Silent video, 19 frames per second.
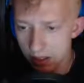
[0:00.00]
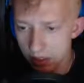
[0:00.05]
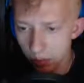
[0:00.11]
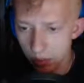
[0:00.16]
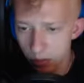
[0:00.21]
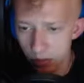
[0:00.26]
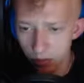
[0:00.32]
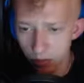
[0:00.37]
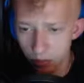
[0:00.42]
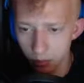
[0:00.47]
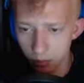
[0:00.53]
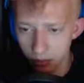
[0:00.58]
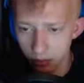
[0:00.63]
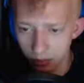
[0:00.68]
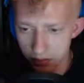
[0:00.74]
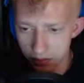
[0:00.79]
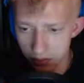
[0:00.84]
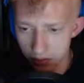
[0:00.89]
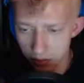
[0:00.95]
can be a little bit of
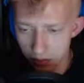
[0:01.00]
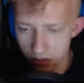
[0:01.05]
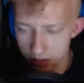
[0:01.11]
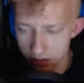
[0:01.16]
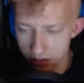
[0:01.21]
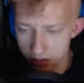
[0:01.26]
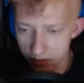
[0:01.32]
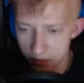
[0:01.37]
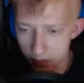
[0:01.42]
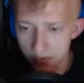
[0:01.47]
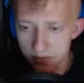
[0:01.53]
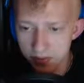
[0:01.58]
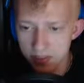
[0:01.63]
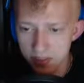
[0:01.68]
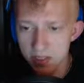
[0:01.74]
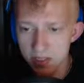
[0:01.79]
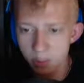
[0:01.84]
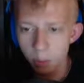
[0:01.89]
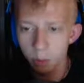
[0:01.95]
a distraction. So we have
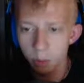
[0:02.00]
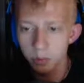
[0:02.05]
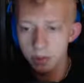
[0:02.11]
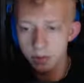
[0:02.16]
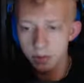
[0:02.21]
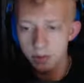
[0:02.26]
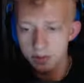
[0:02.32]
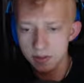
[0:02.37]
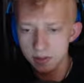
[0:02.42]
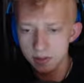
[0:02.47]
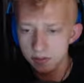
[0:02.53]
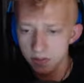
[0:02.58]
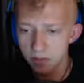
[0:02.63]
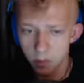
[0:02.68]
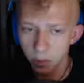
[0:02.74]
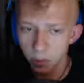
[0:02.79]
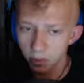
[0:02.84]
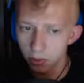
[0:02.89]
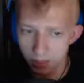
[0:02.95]
6 more uses of this
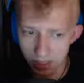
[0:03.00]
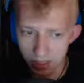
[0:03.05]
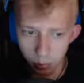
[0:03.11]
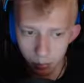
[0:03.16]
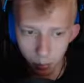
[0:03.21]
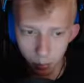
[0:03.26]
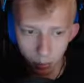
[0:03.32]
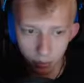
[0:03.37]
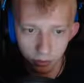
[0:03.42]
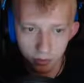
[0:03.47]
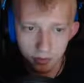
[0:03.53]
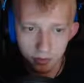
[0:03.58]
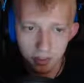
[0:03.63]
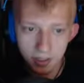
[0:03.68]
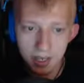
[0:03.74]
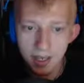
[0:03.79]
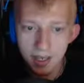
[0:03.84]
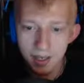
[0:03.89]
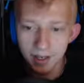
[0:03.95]
Book of Town Portals.
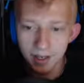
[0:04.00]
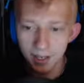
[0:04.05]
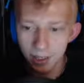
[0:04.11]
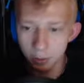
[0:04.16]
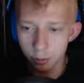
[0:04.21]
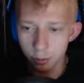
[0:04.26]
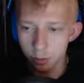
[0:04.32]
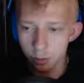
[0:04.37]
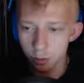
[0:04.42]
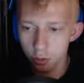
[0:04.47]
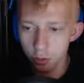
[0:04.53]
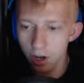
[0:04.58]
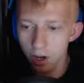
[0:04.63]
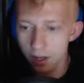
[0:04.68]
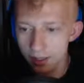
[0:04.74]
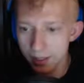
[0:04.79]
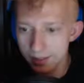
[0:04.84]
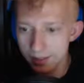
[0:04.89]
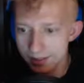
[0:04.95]
I'm
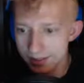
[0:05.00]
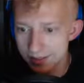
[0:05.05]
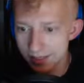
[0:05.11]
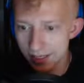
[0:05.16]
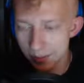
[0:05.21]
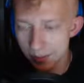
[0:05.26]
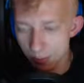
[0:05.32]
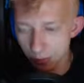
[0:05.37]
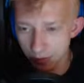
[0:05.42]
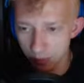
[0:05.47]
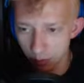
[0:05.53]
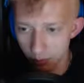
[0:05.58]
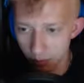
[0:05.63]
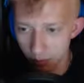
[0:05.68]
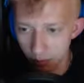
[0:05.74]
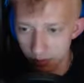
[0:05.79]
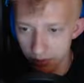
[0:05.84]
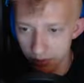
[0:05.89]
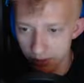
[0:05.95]
trying to desperately
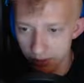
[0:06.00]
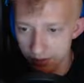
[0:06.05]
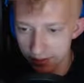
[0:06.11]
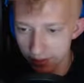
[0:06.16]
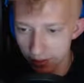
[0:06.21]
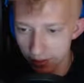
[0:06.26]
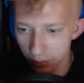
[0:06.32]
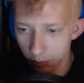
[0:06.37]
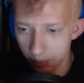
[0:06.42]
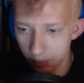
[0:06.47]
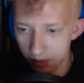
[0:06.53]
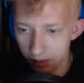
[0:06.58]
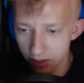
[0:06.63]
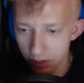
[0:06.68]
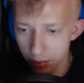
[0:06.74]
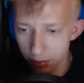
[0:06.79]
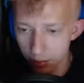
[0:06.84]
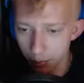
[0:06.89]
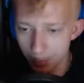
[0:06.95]
remember that, even though we have a
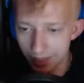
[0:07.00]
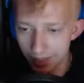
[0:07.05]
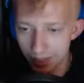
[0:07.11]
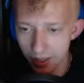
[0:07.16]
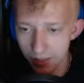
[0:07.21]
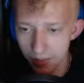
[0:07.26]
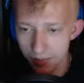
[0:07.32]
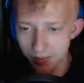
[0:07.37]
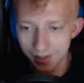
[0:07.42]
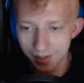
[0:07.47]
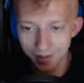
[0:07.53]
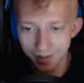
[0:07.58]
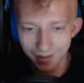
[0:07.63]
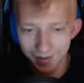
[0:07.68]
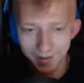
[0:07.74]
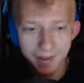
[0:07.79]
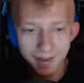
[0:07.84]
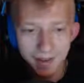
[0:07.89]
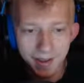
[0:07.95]
couple backups.
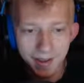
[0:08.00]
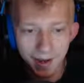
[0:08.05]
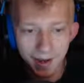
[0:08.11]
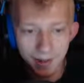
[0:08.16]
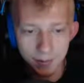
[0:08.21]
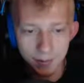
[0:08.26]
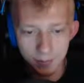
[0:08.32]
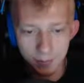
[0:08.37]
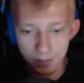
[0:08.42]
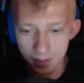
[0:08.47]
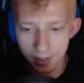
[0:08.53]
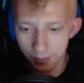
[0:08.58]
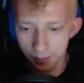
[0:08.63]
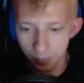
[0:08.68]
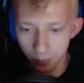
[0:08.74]
I do not